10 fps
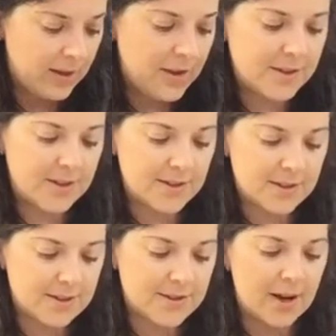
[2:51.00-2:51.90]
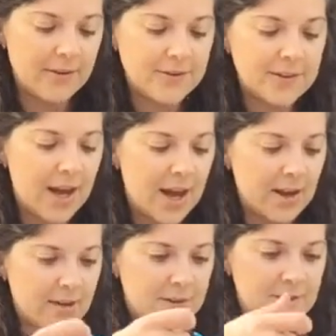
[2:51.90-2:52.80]
This is a stuff
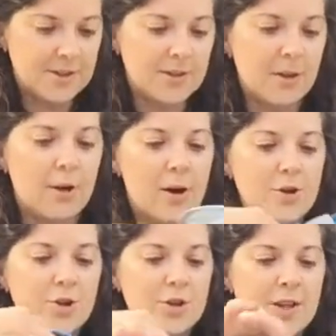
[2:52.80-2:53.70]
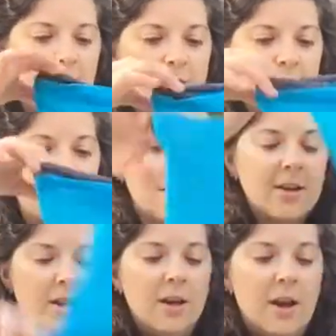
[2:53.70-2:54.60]
sack. This is the larger size.
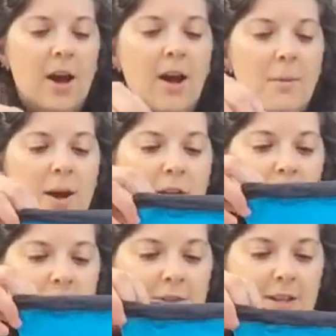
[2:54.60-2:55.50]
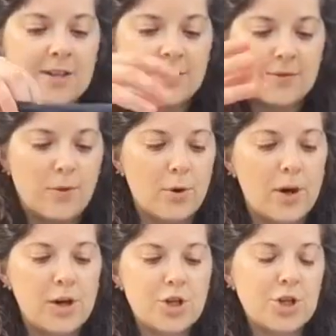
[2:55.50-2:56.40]
I use this
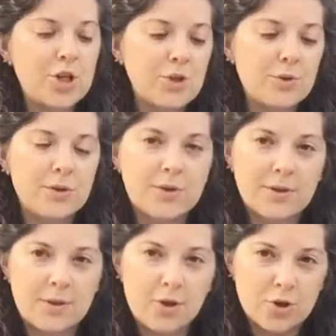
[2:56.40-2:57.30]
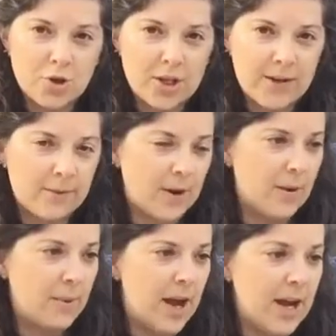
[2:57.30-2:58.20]
for shoes usually when
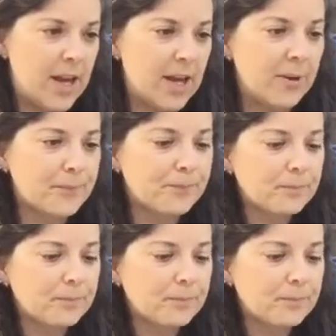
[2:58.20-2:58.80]
I'm packing.